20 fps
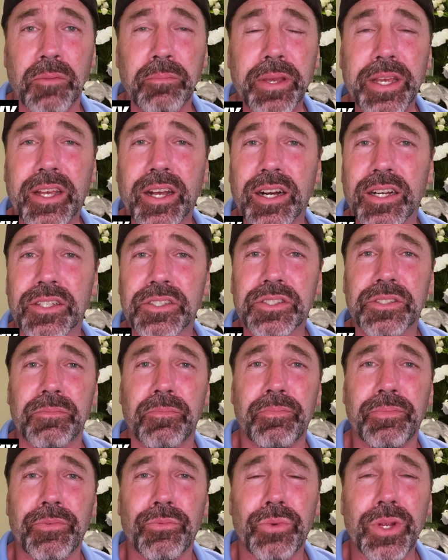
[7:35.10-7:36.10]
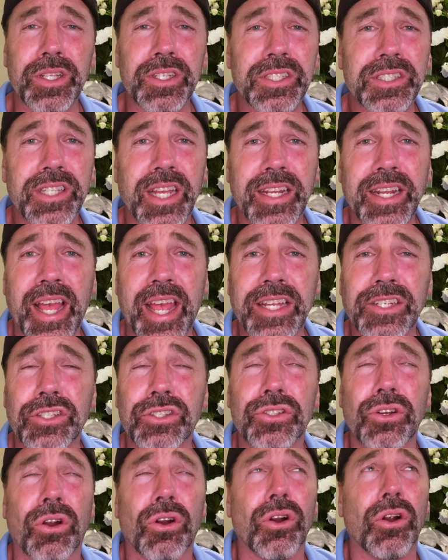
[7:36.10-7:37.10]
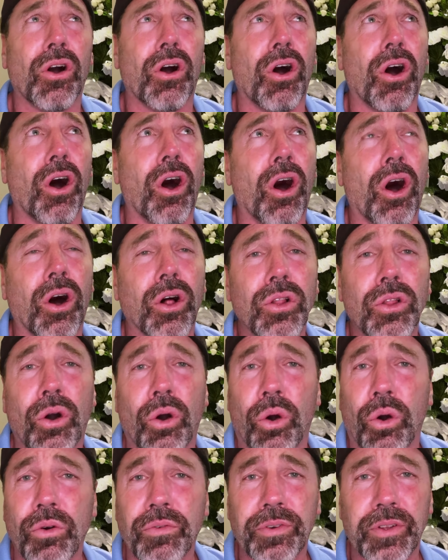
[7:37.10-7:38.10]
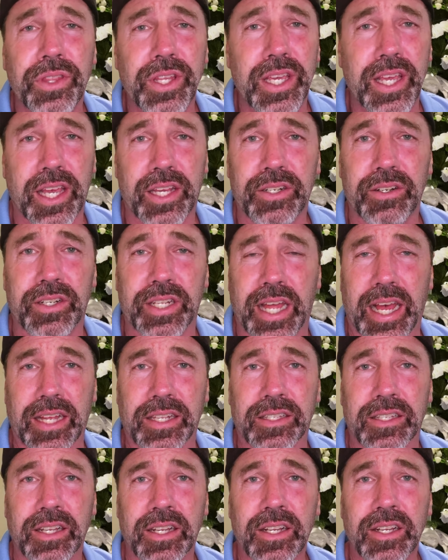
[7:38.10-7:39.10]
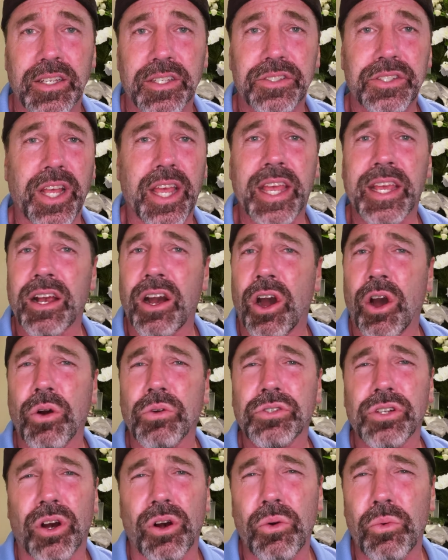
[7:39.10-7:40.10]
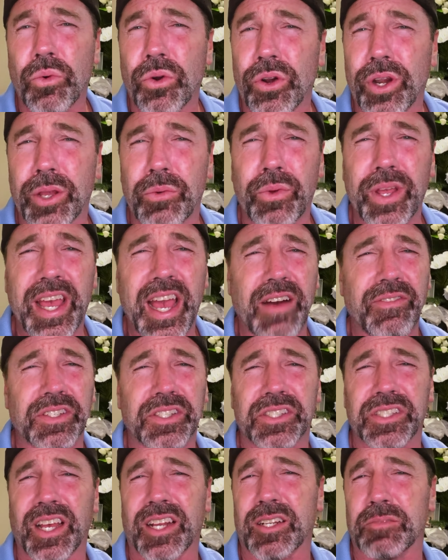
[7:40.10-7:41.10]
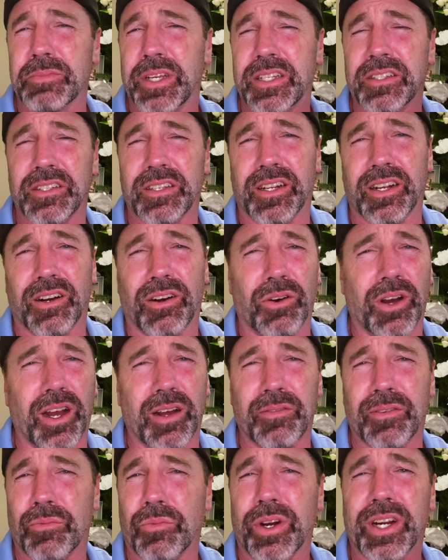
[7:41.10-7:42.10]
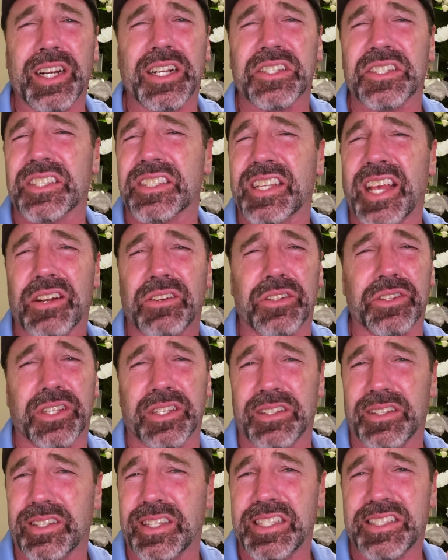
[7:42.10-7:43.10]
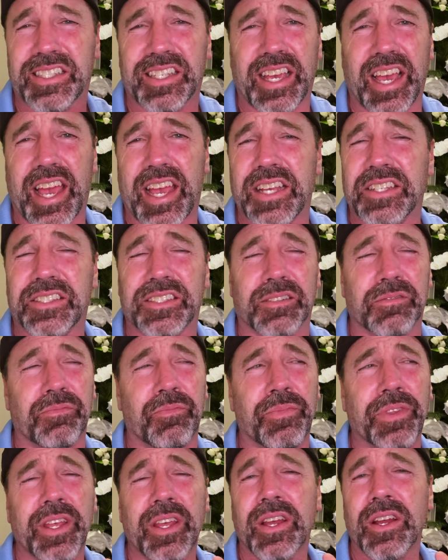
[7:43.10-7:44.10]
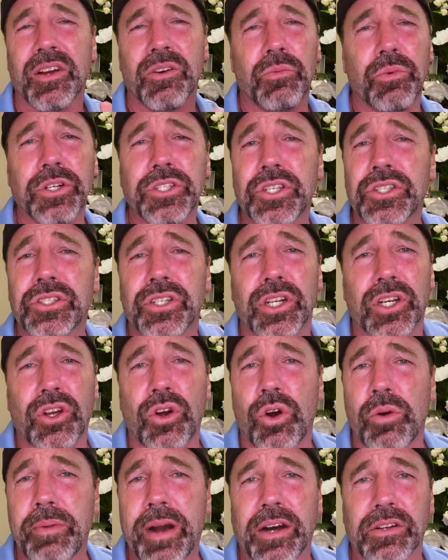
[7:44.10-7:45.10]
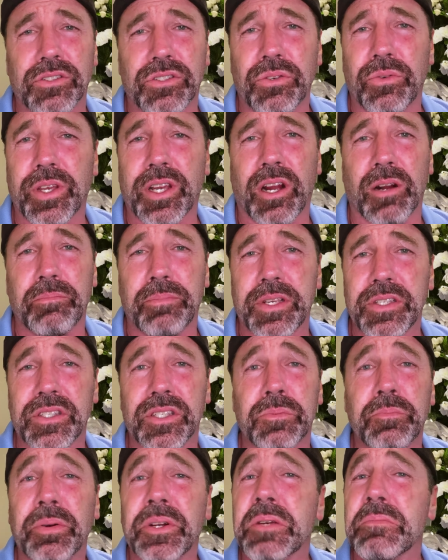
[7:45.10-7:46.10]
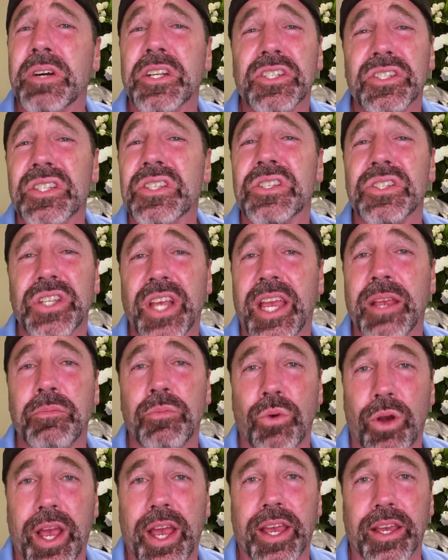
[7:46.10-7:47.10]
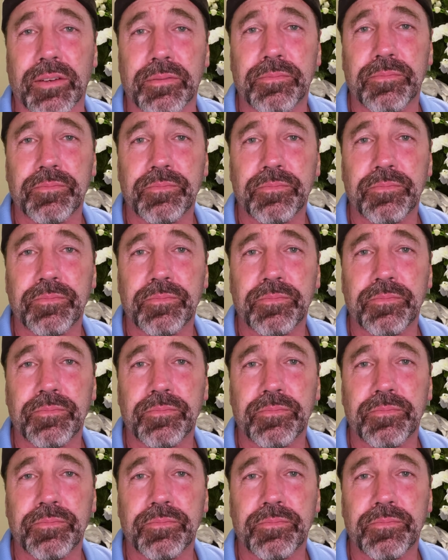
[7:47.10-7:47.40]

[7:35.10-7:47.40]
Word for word: because real estate agents are all over the internet saying, oh, don't worry, we have a settlement, you know, we're going to settle this case, and we're just going to go about doing our business pretty much the same way.